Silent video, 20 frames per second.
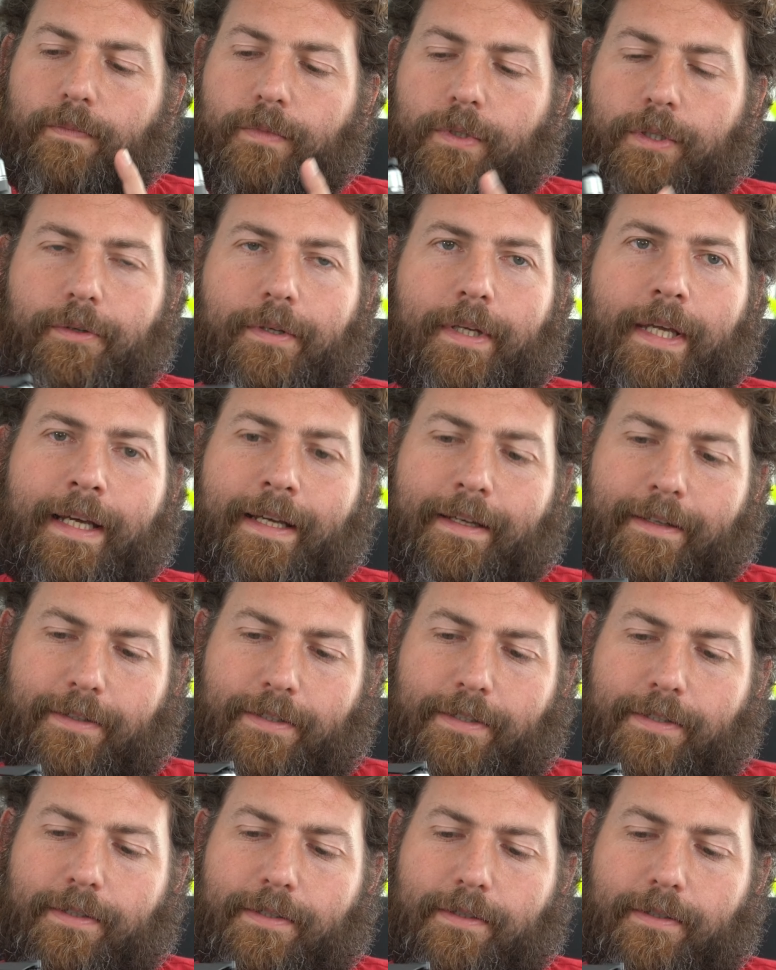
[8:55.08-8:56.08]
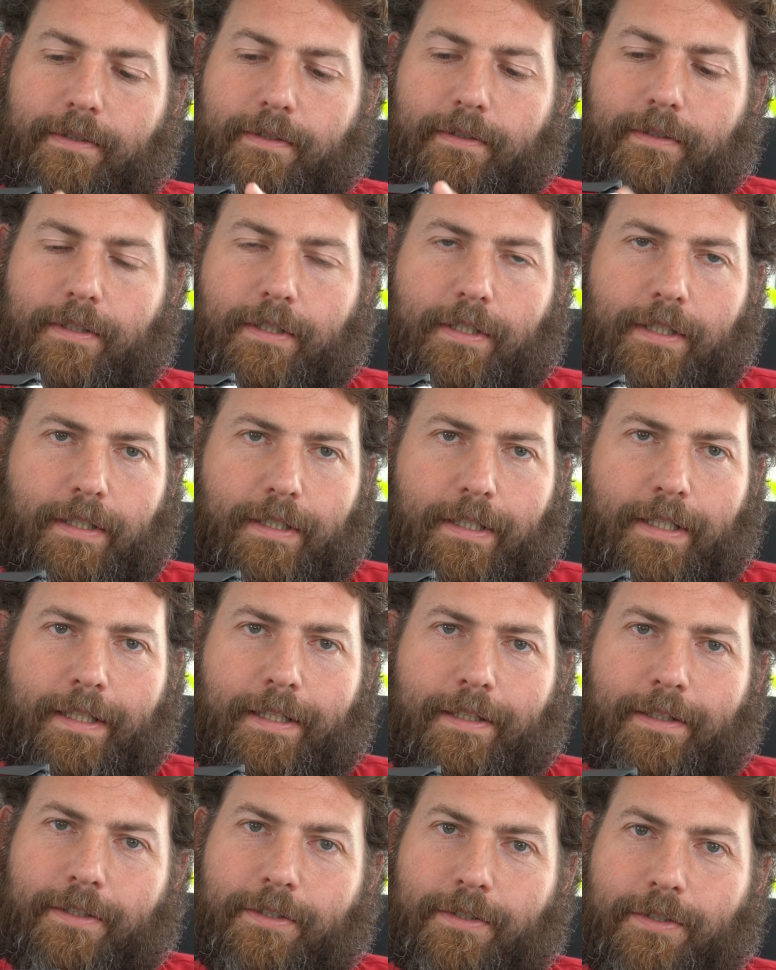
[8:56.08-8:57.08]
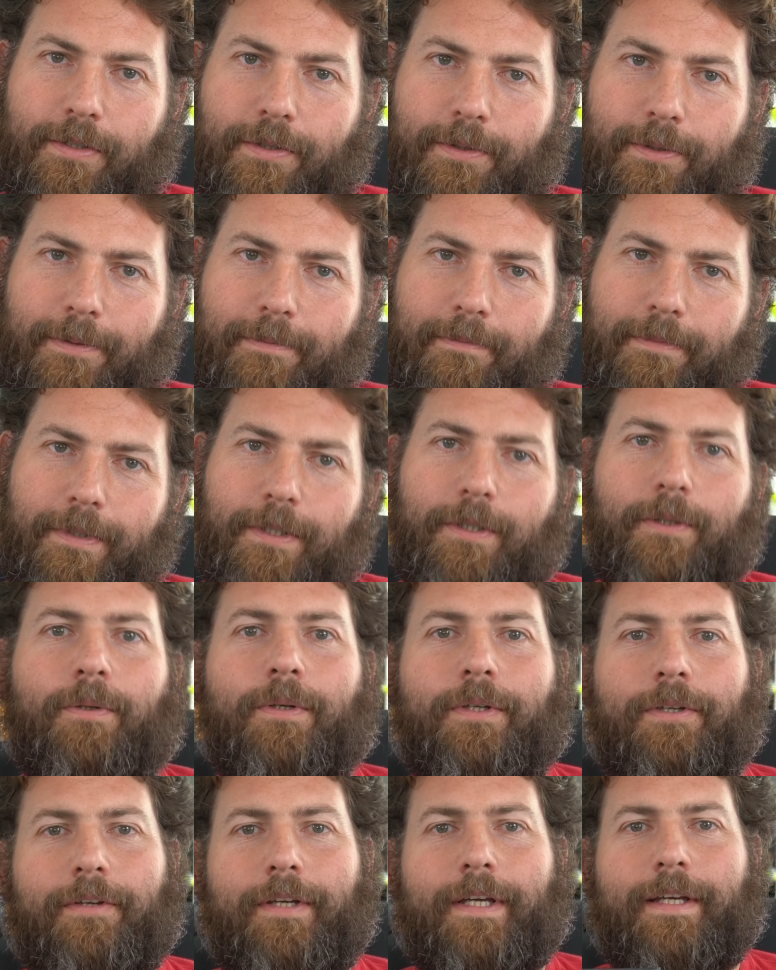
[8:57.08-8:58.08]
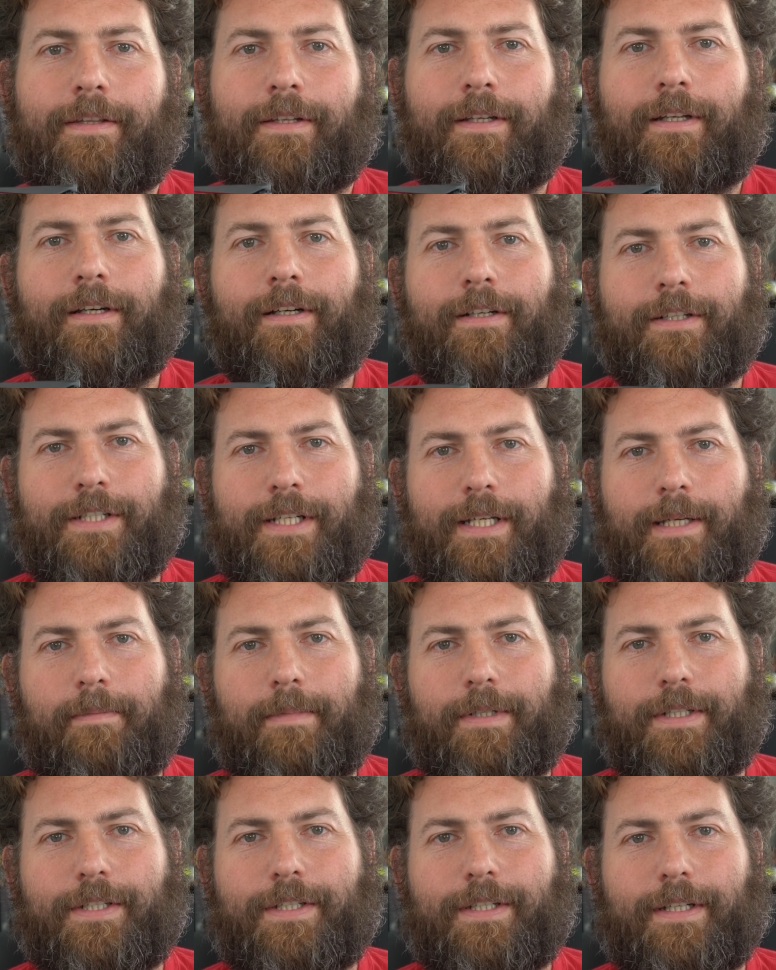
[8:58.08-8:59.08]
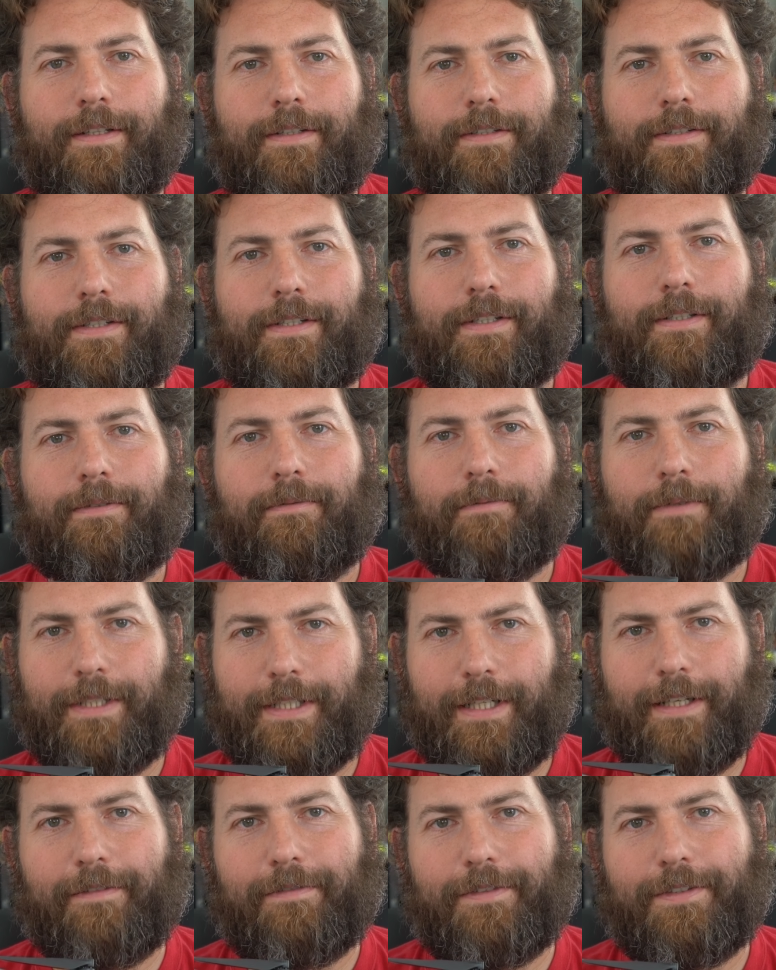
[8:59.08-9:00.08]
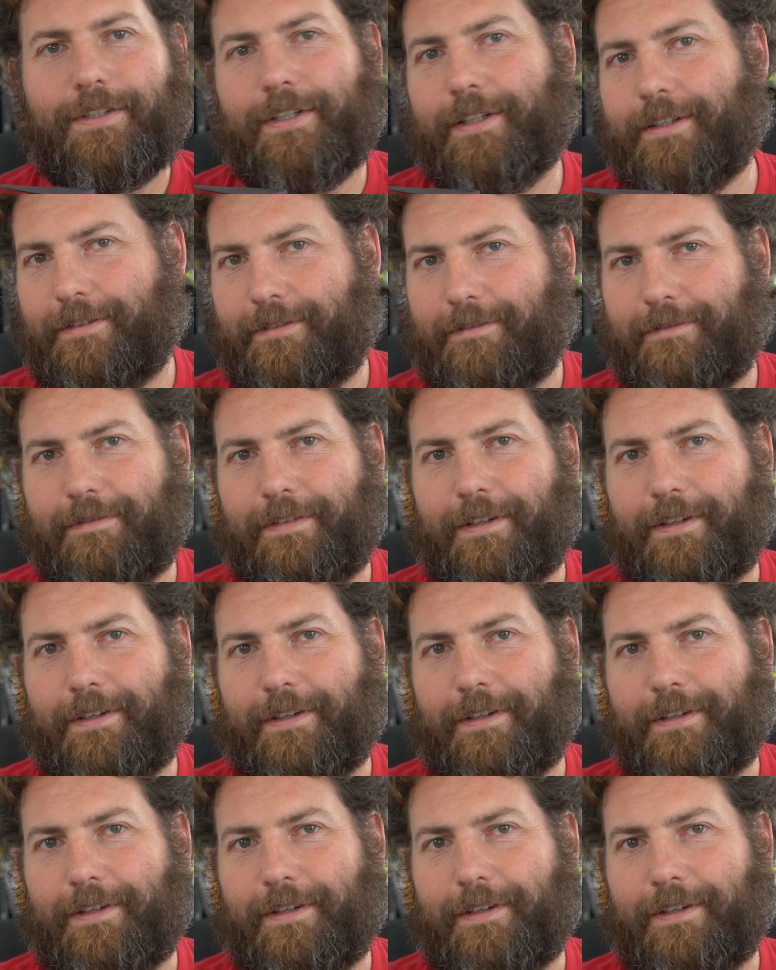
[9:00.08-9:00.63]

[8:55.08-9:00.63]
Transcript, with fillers: you get either zoom or you get the larger image sensor, which have certain